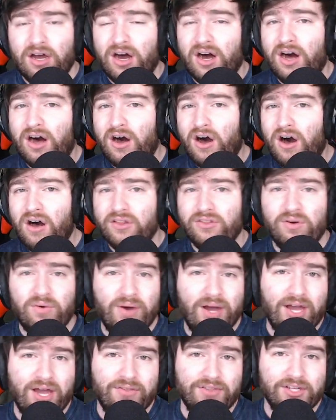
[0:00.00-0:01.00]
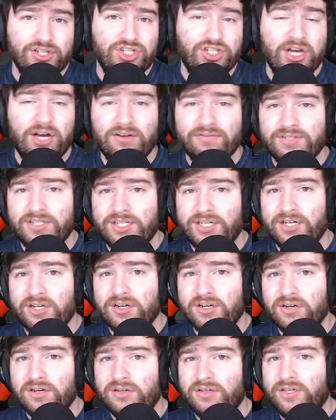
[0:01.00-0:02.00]
All the way on the shelves
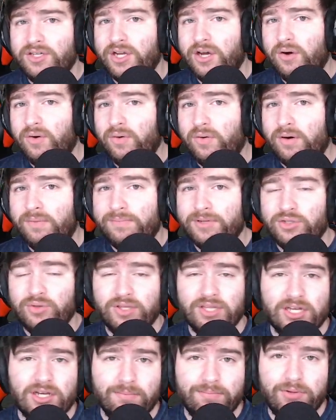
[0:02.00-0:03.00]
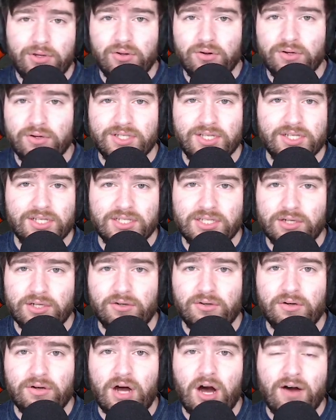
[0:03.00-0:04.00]
here, you know, between the computers in this
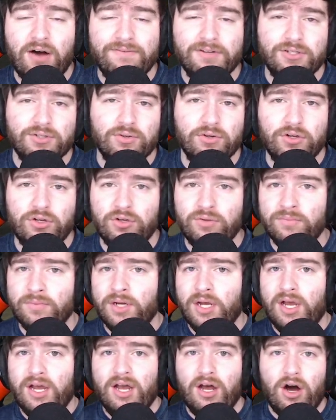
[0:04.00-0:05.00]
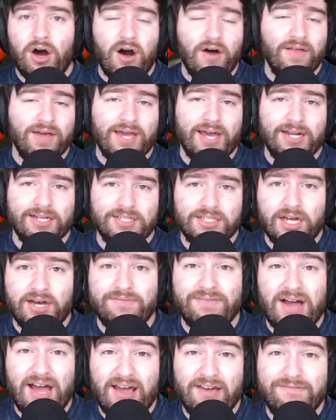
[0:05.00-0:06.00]
little office room, all that kind of
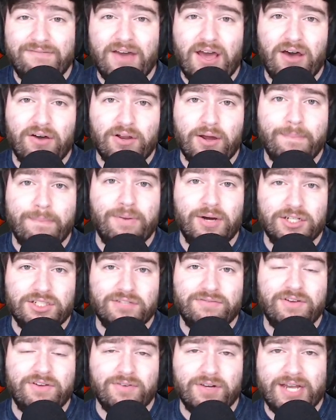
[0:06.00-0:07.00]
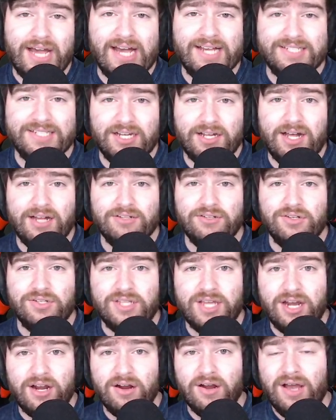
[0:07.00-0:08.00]
stuff. I have found a bunch of different gas analyzers
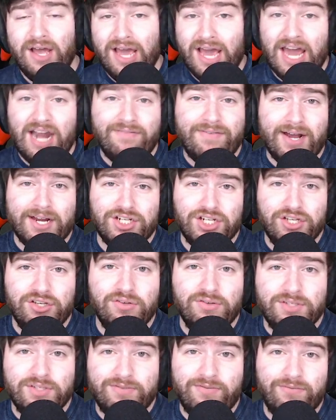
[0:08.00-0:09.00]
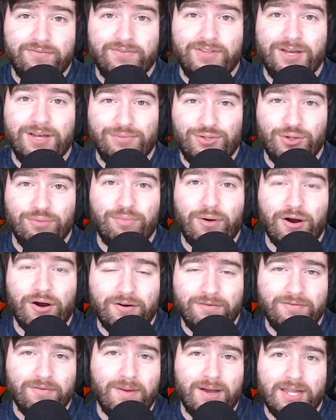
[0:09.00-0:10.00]
there, and I've actually used them to
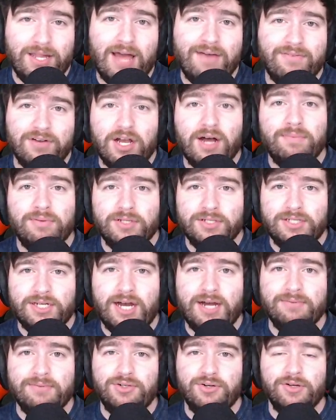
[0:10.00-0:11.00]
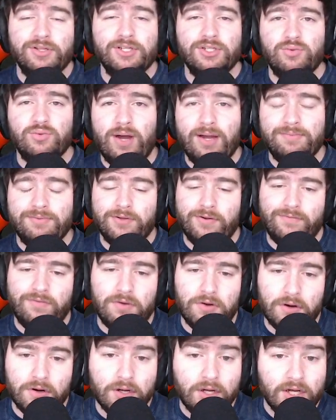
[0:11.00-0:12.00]
barter for my life a couple of times during this wipe so
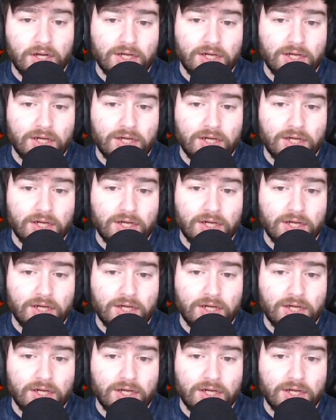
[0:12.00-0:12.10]
far.